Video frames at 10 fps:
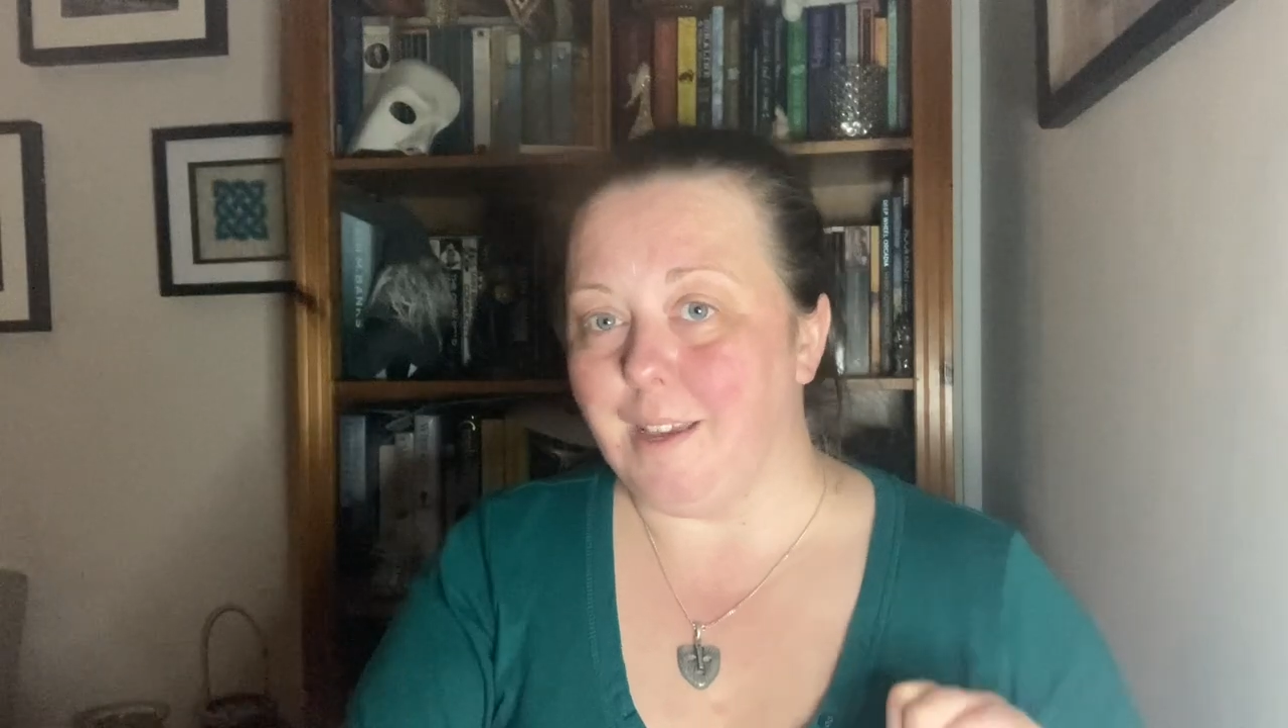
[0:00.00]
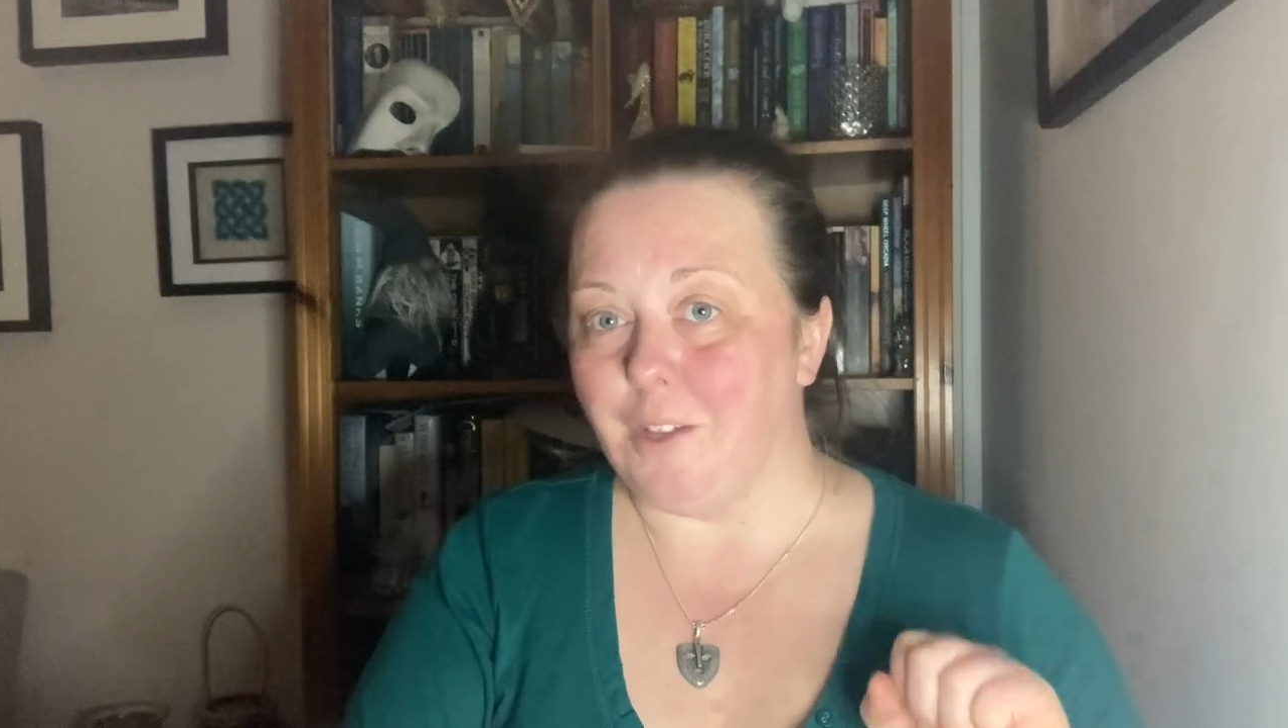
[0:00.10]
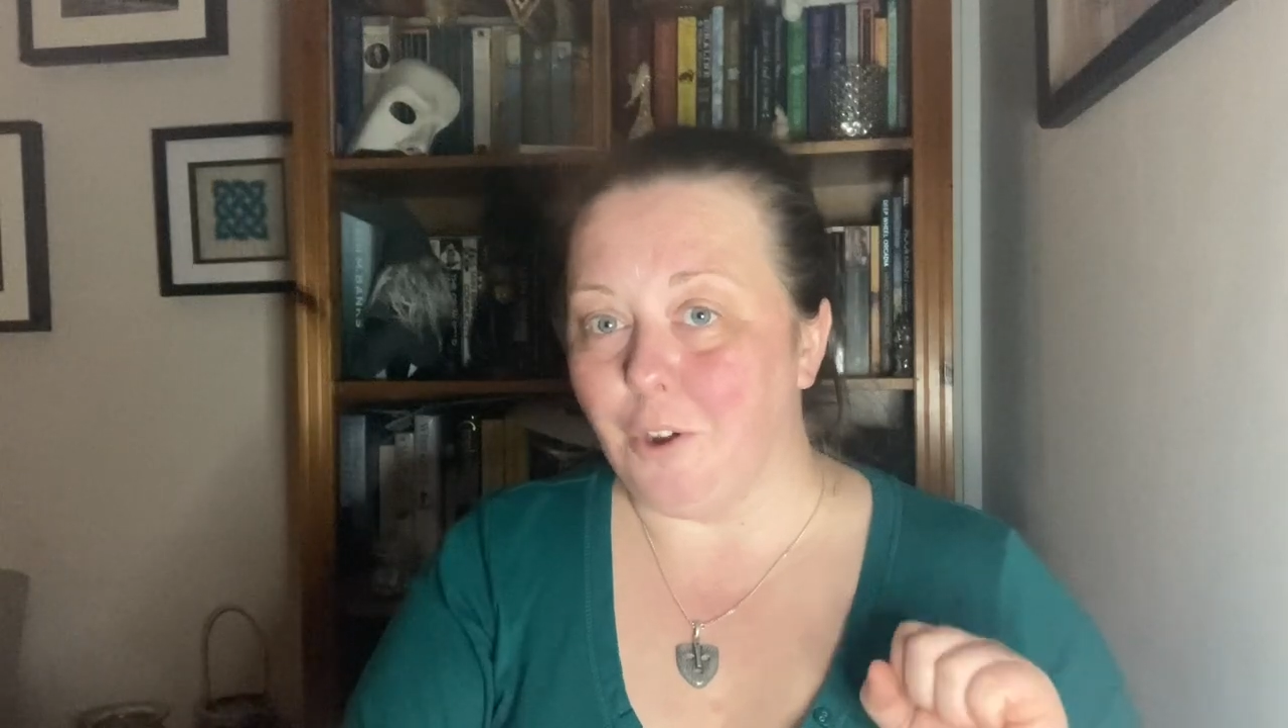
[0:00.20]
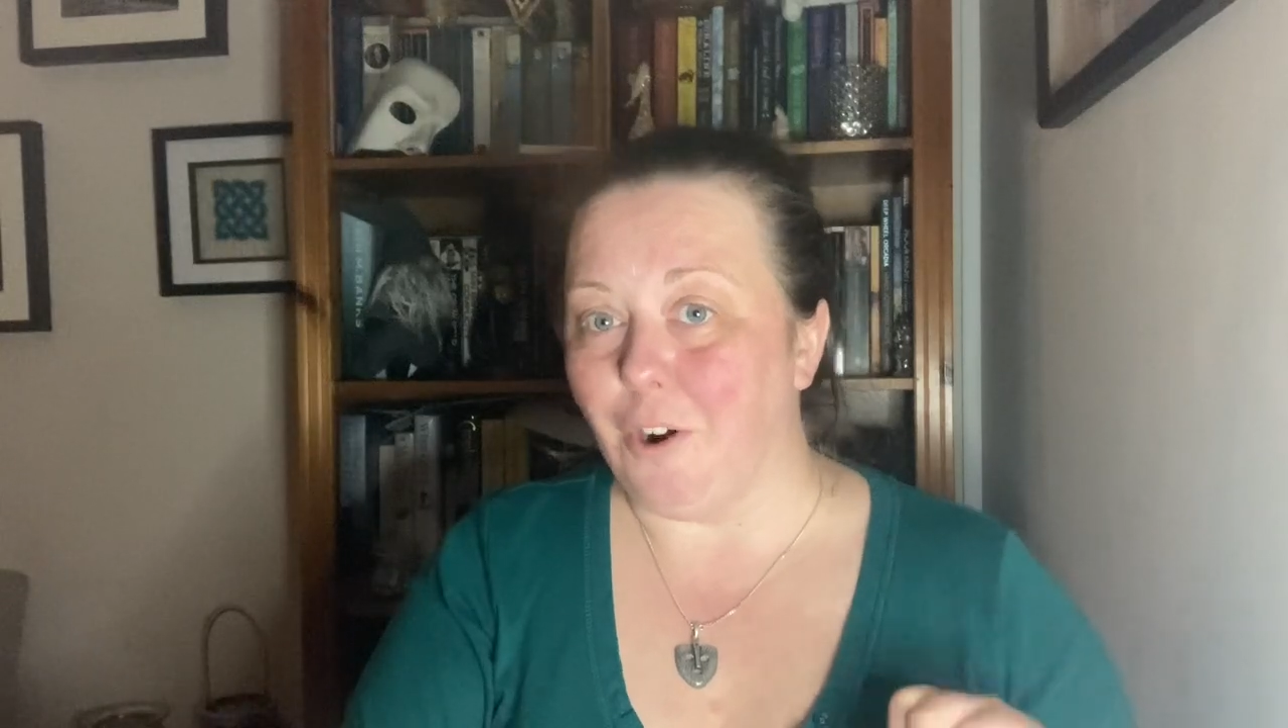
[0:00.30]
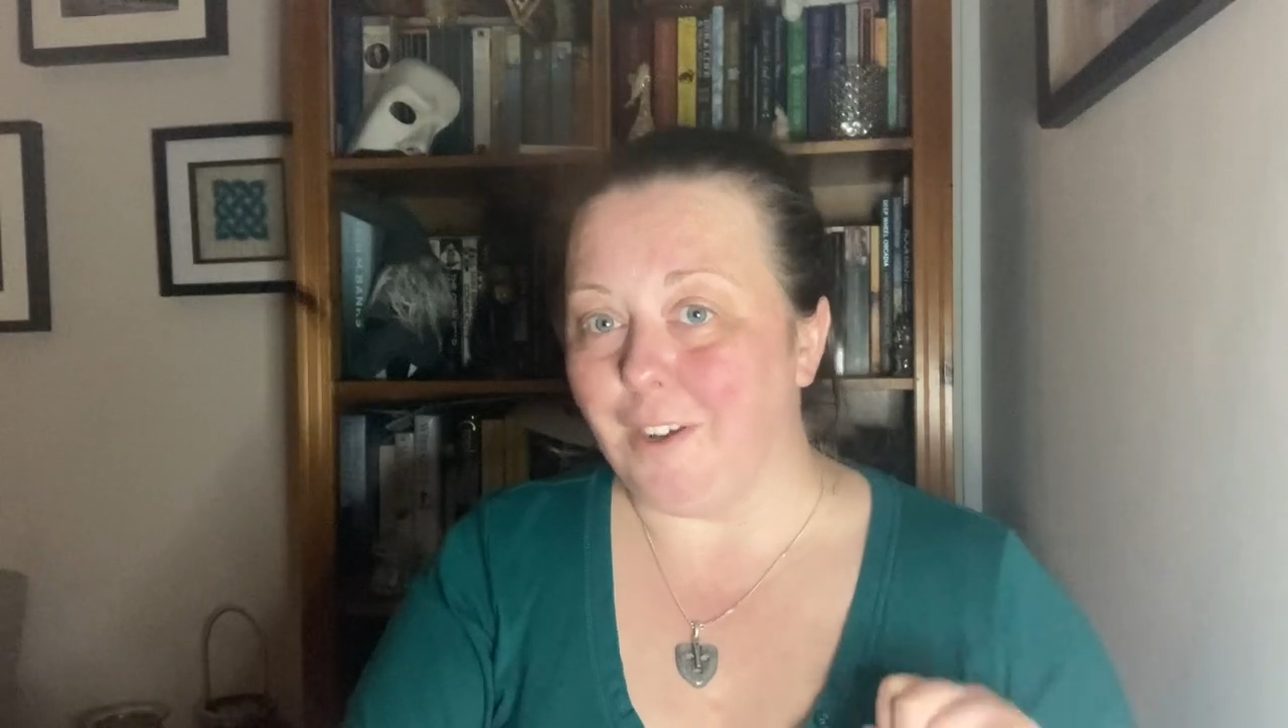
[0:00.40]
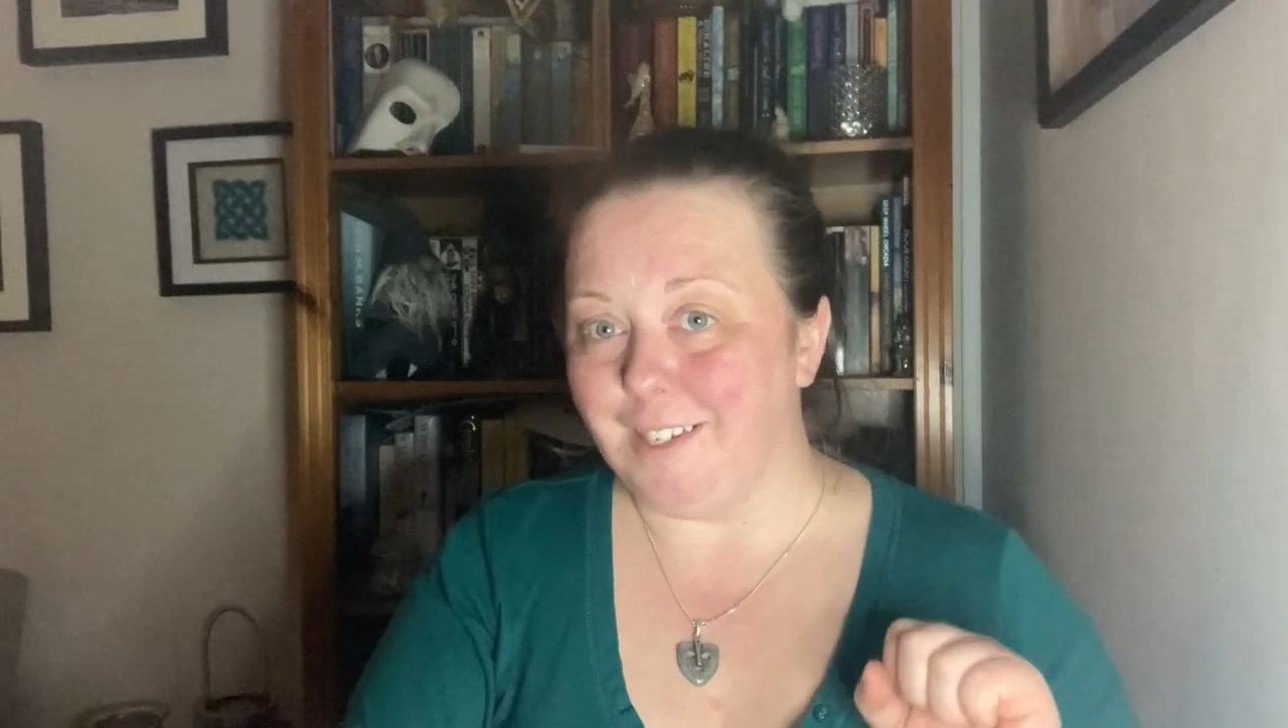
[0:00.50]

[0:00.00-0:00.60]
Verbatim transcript: a dark